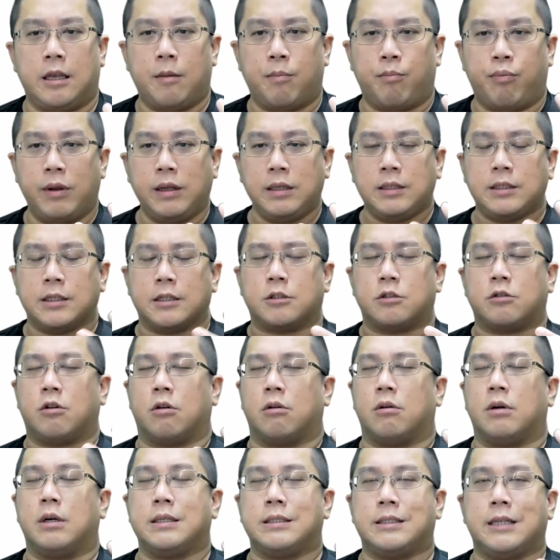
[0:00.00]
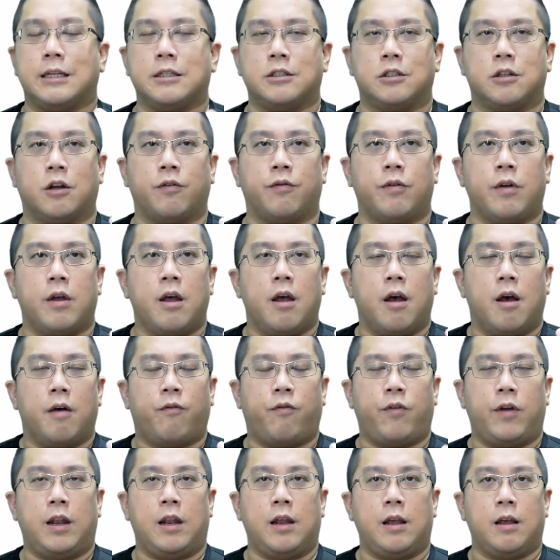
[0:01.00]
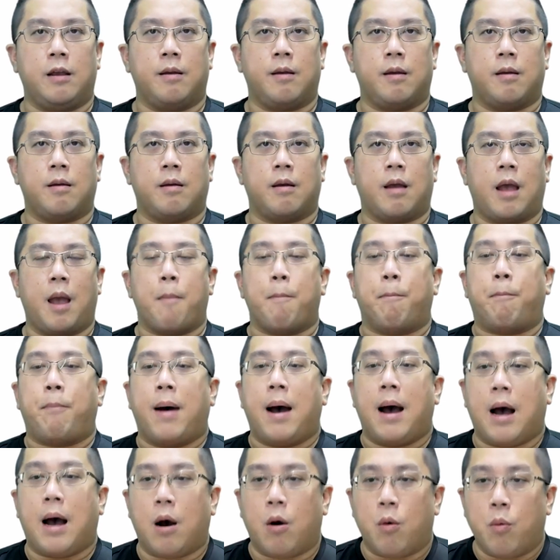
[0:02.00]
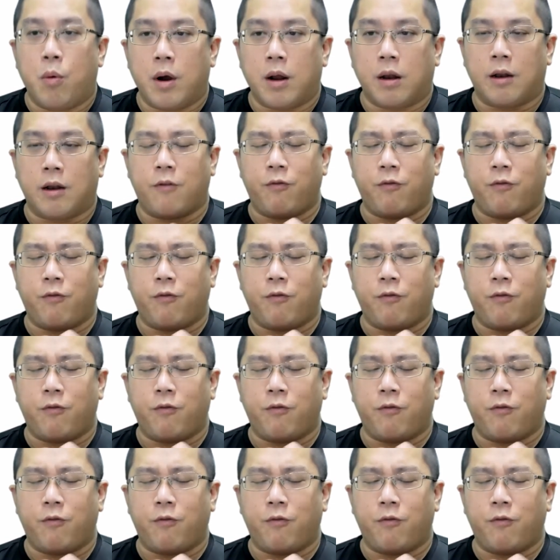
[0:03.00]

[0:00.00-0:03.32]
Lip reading: It brings a stronger sense of feeling empowered.